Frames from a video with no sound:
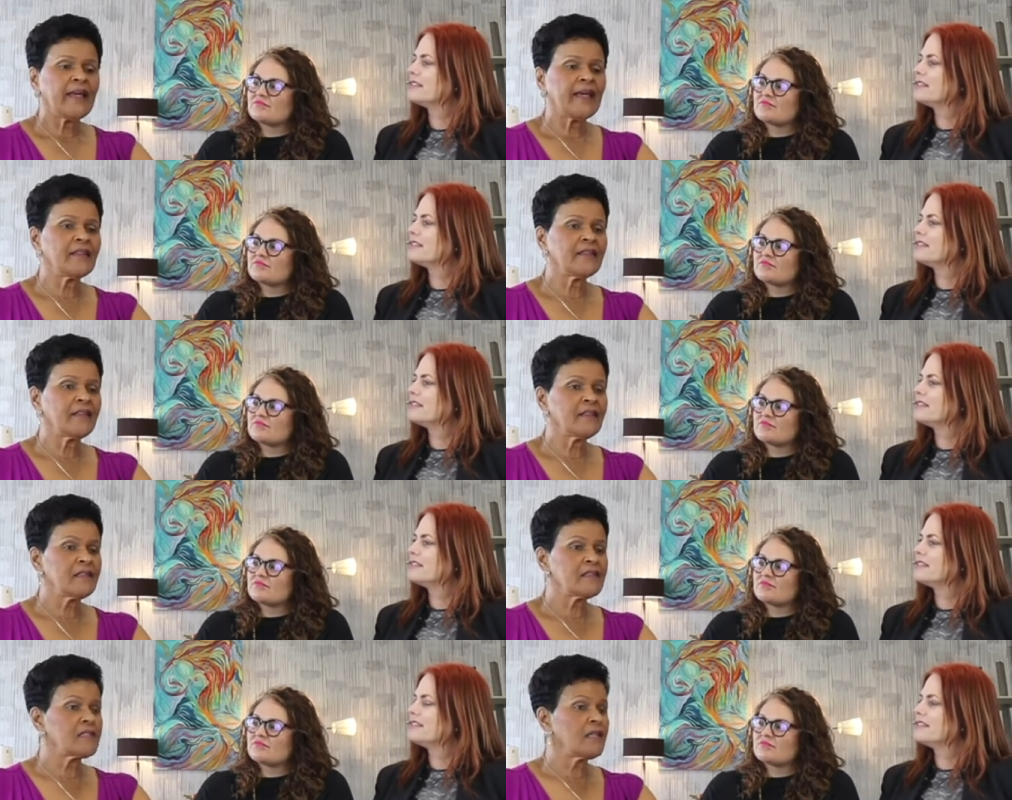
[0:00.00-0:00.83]
Speaker 1: And then
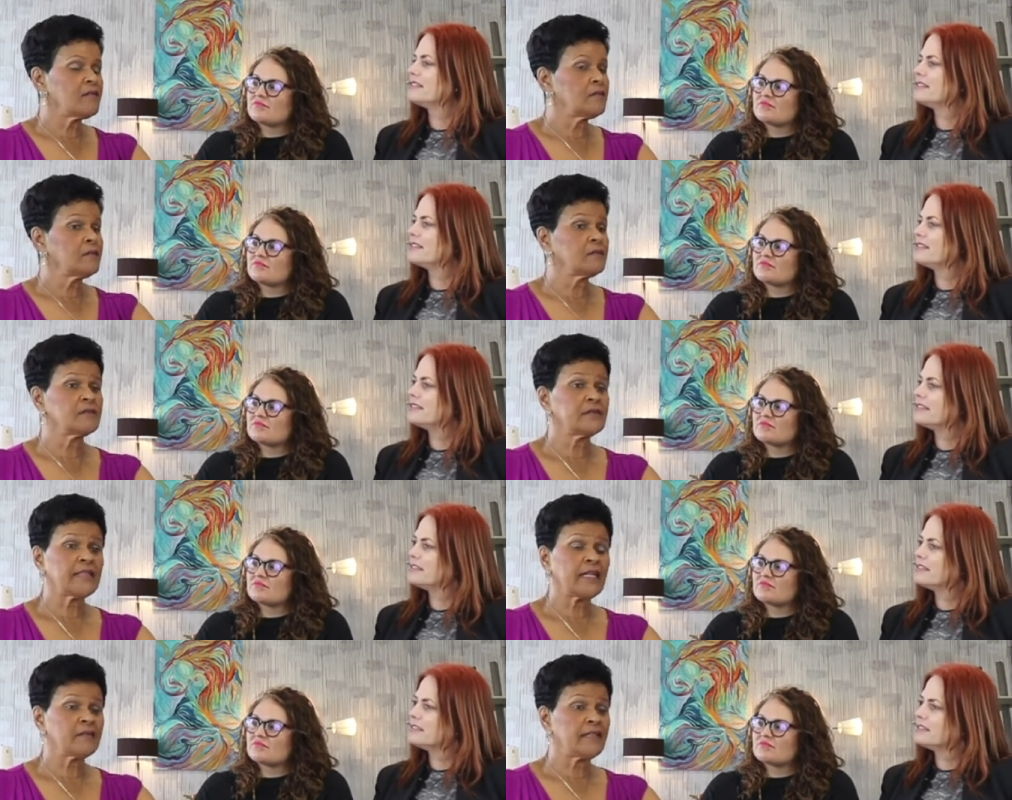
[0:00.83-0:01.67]
they'd say, ooh,
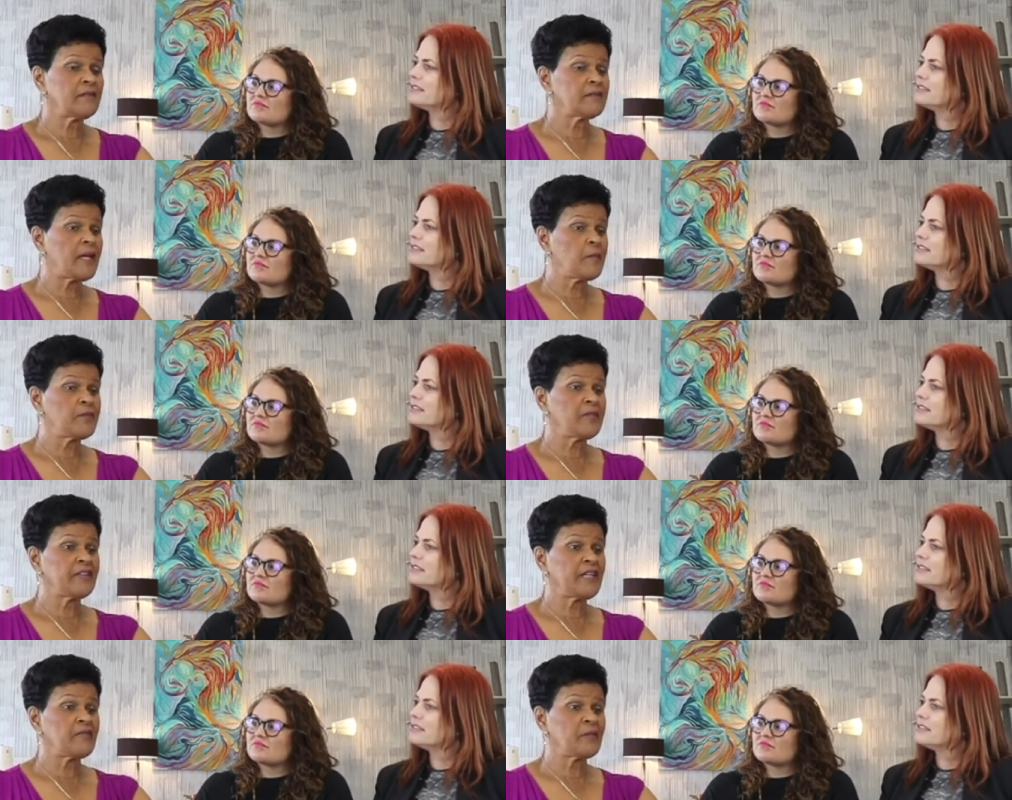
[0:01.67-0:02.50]
I don't have time to
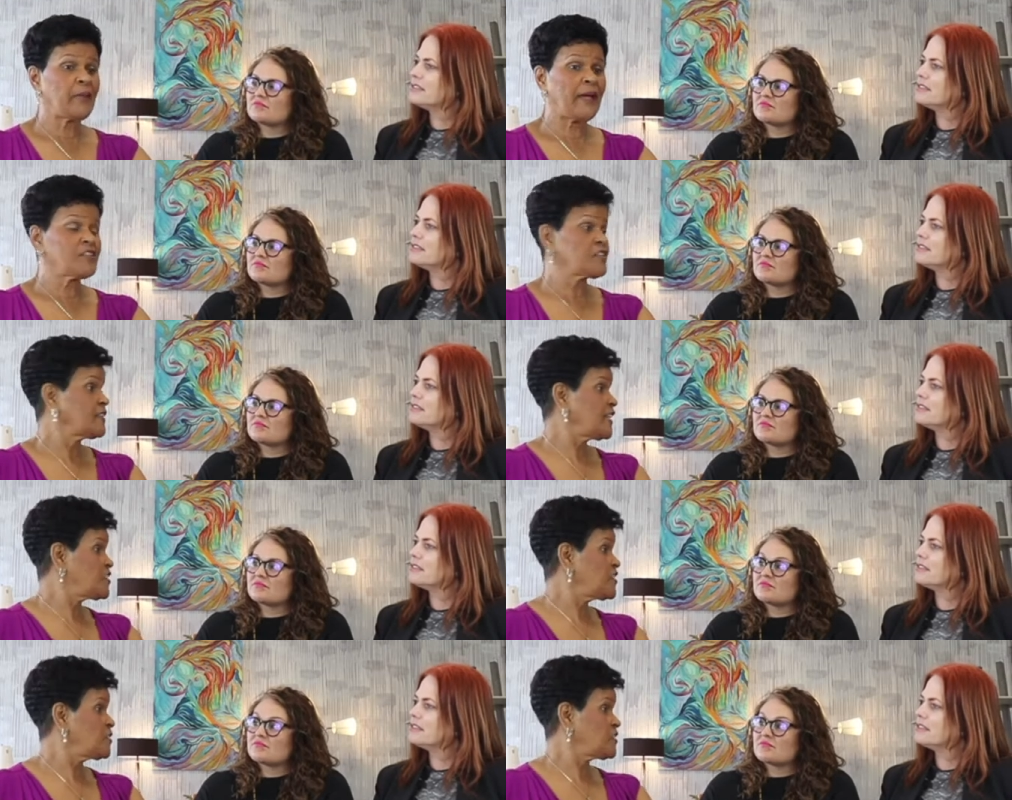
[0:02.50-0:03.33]
even have a passion.
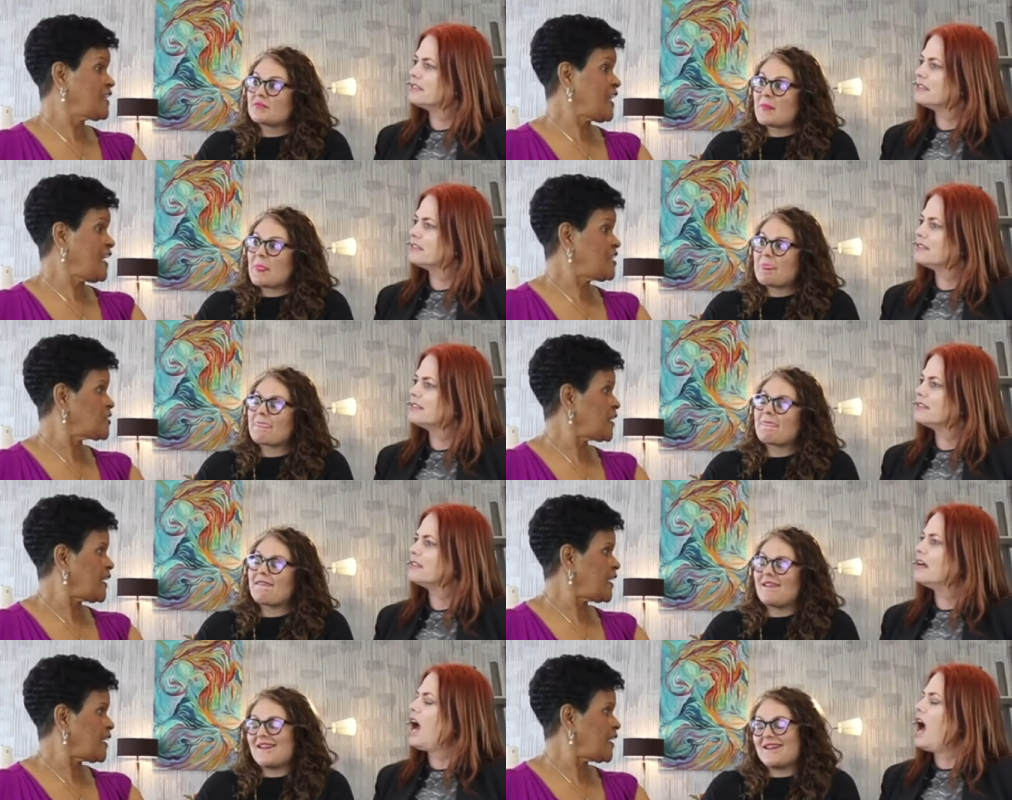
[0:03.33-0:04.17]
That's usually the answer
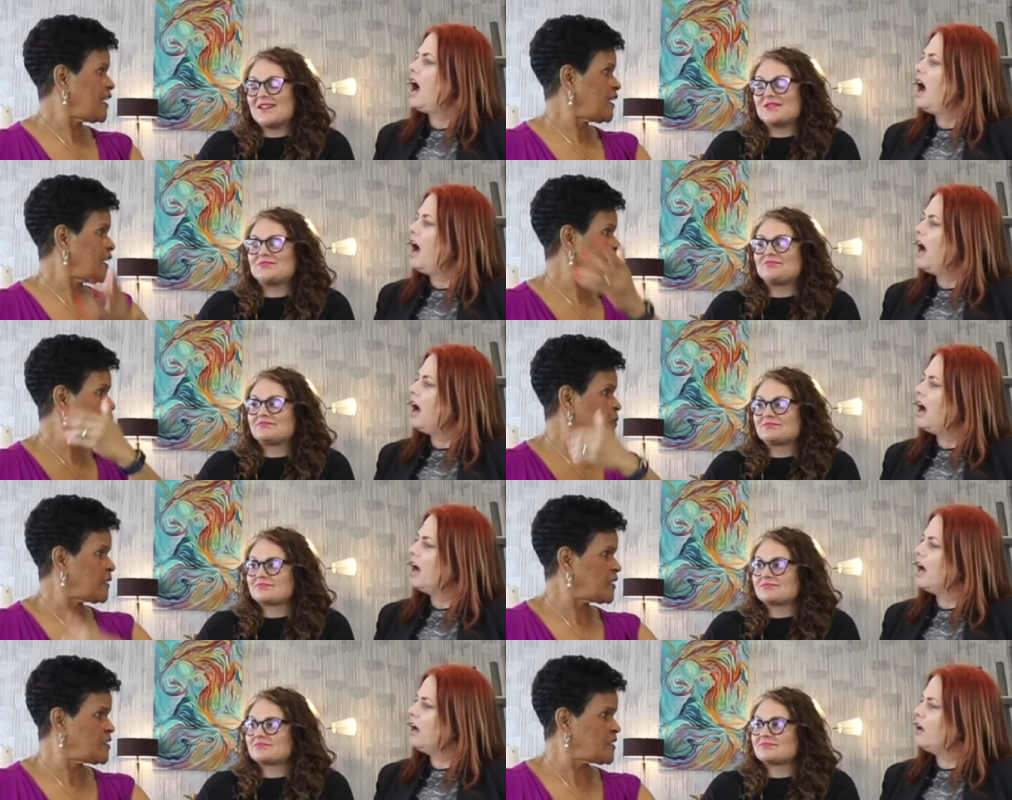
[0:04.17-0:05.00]
I get. I got it last
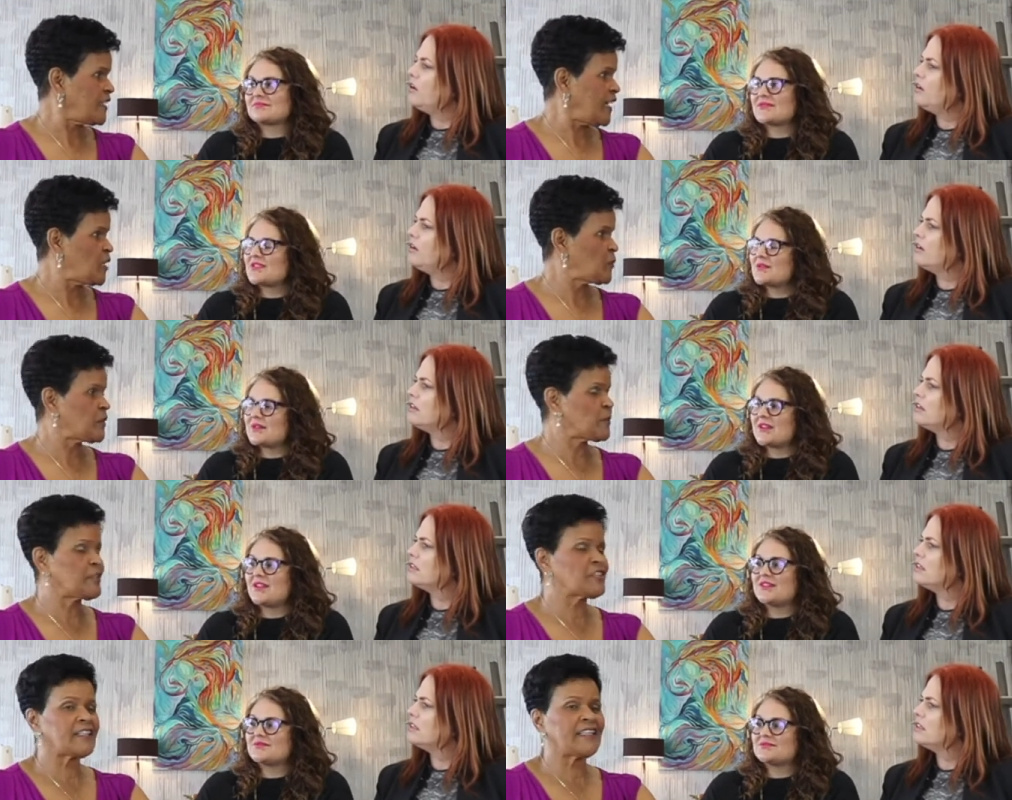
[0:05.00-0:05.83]
week Thursday night with wow. a
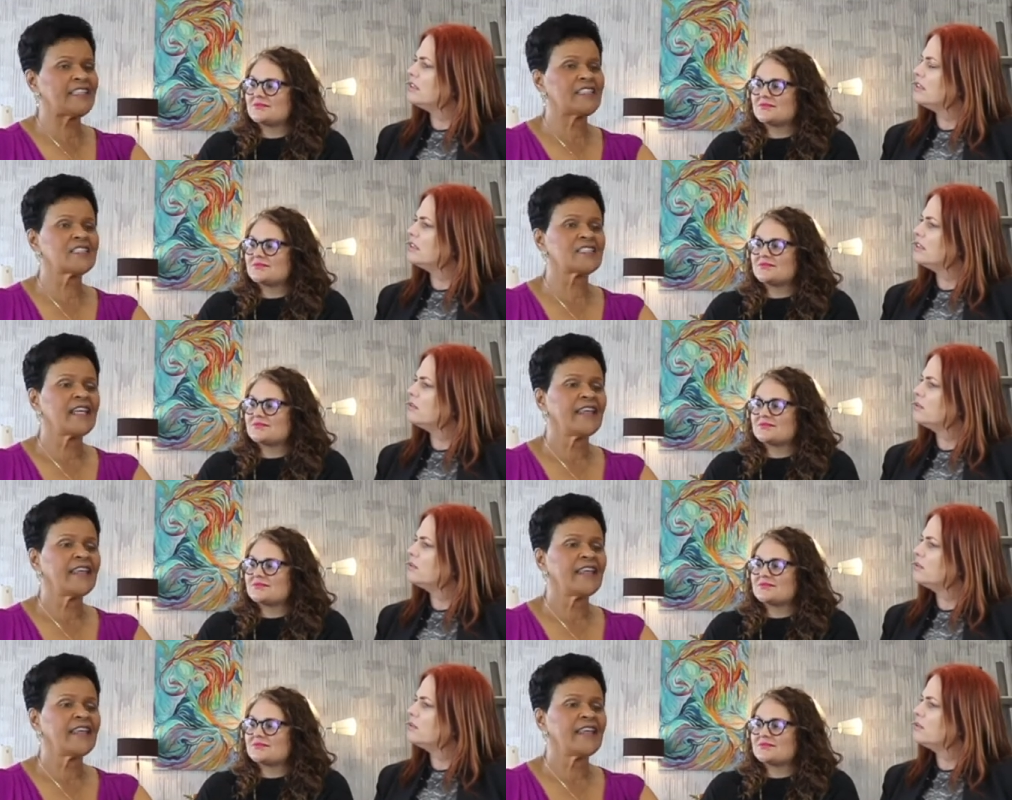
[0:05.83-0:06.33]
bunch of ladies.